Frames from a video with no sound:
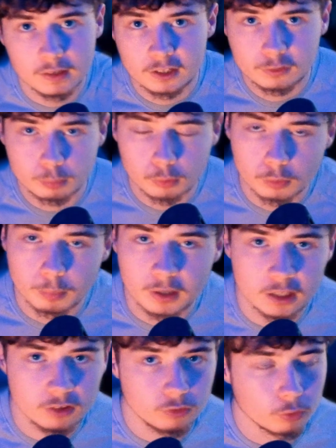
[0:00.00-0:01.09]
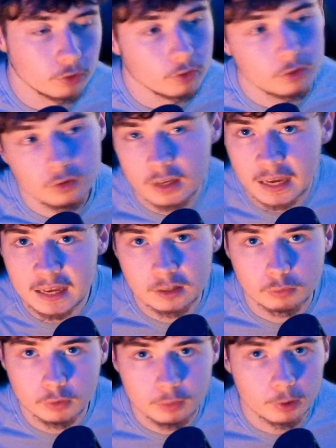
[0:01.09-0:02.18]
explore page or you get hella
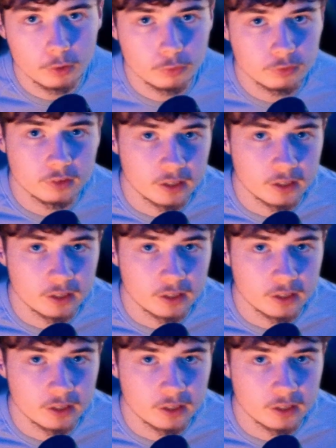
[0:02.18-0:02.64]
reposts.